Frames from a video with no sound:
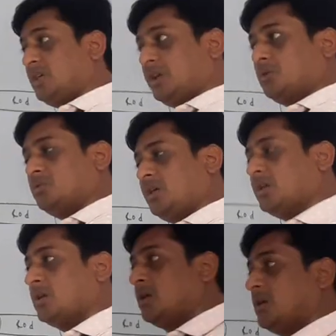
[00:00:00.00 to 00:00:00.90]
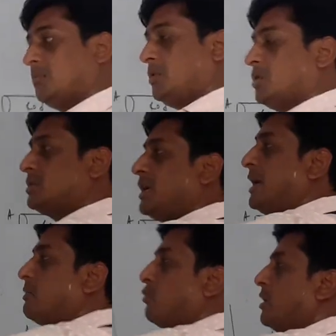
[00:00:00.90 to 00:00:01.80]
there to there? Because
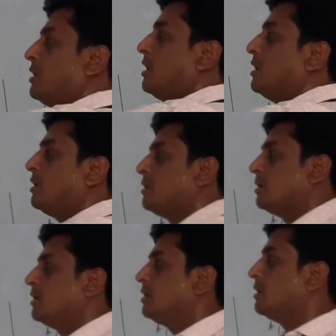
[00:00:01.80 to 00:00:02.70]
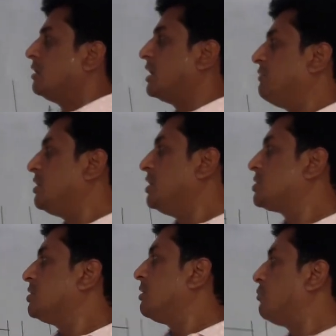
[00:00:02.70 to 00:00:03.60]
at point A,
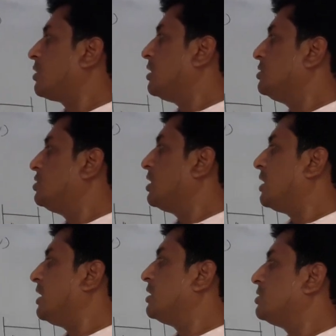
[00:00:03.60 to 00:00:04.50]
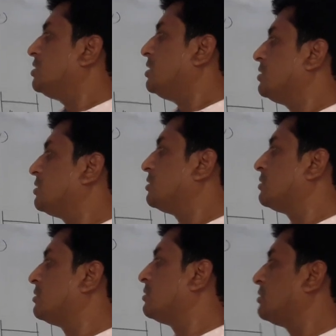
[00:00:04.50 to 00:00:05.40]
gravitational potential energy
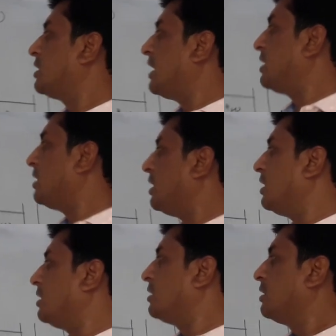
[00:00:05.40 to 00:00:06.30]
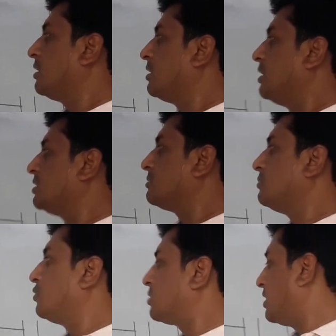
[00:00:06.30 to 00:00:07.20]
at A is
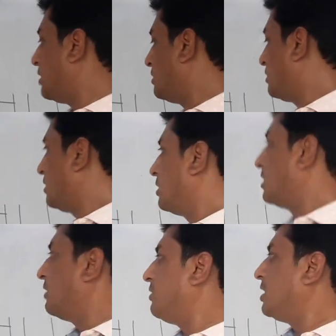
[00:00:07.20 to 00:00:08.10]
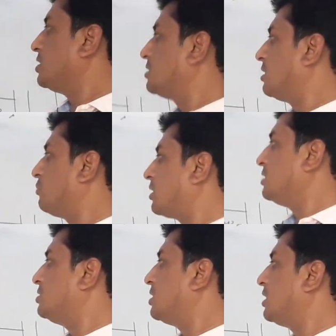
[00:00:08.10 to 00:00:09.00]
more than gravitational
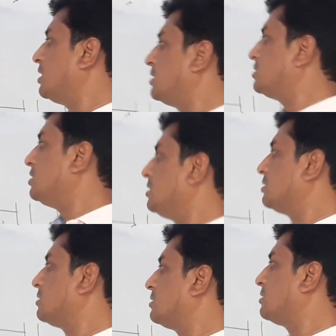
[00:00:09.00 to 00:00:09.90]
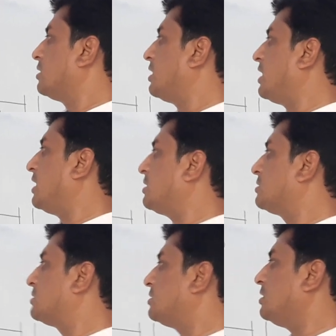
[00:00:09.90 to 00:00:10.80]
potential energy
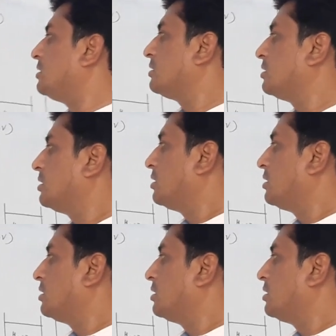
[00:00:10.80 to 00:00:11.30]
at C.